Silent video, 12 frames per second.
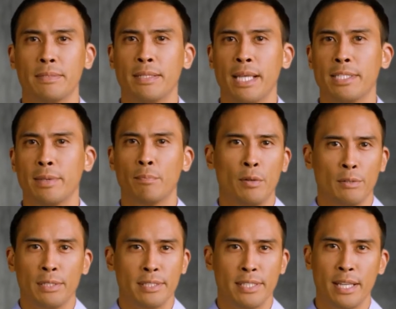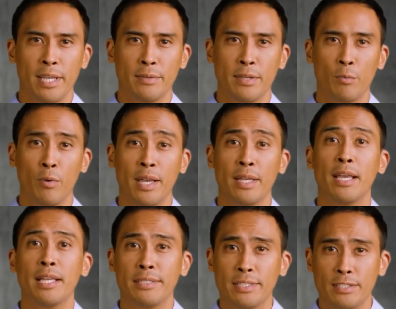It's important to note that while a
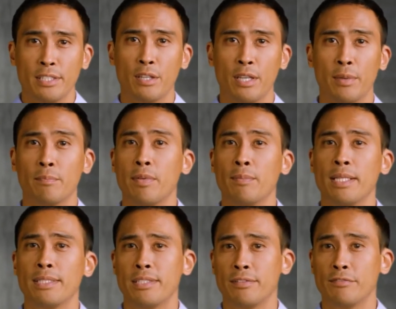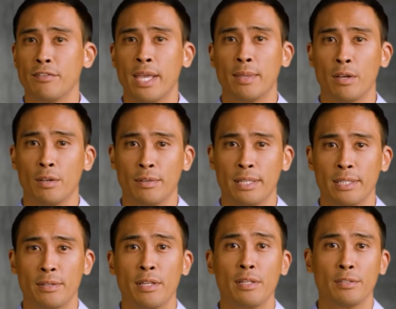customs union promotes the free movement
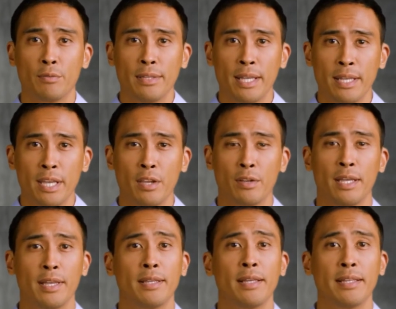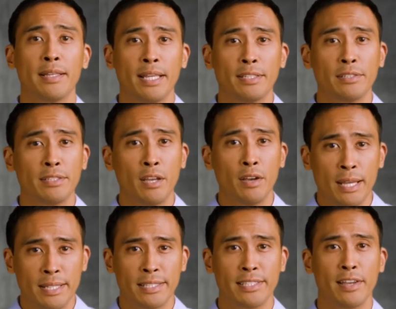of goods within the union, it does not
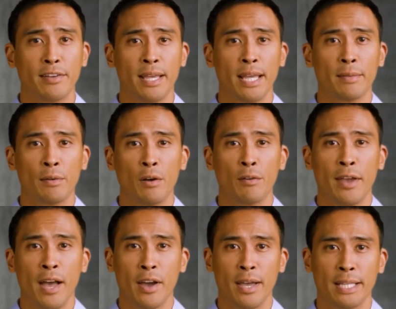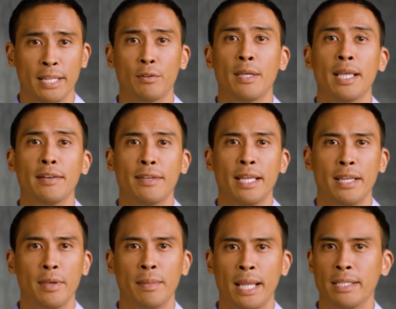necessarily involve a high degree of
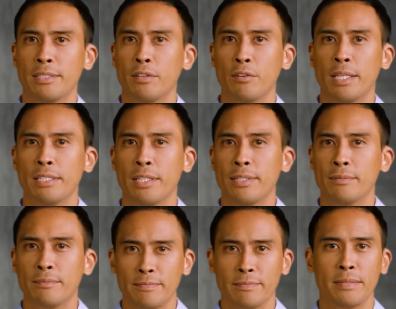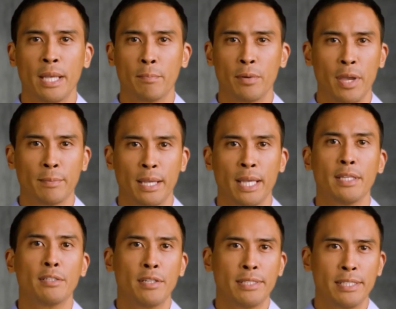economic integration. It primarily
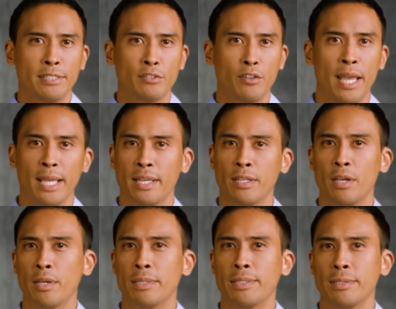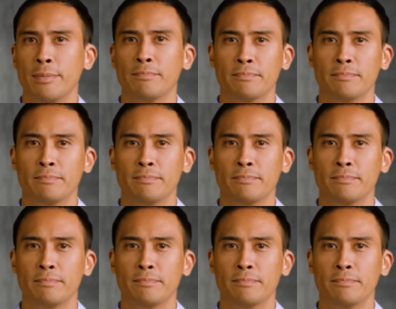addresses trade in goods.